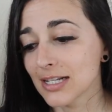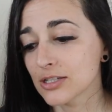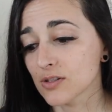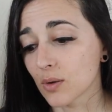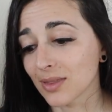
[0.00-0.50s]

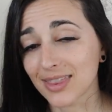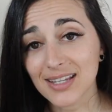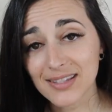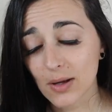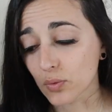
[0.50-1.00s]
So
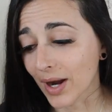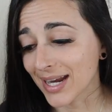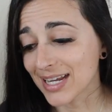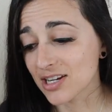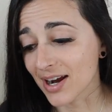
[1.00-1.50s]
this
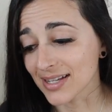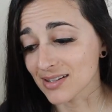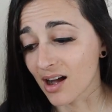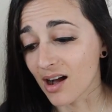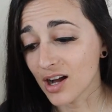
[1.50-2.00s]
right here has
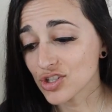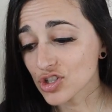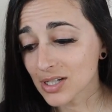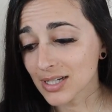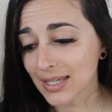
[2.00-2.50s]

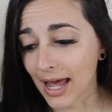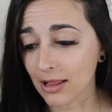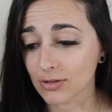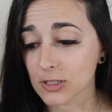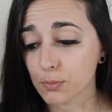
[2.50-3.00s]
100
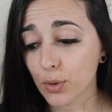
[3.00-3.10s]
calories,